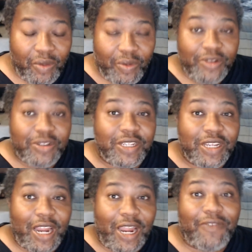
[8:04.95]
When you see
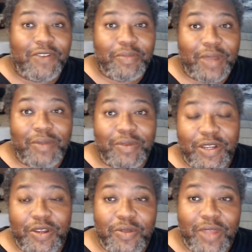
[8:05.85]
an athlete be able to
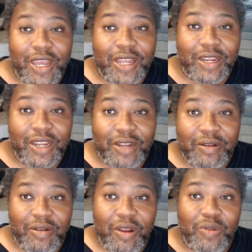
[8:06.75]
do that
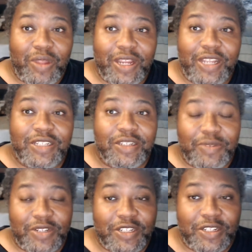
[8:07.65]
and know that he's in a
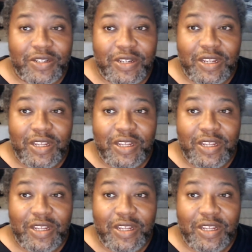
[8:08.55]
position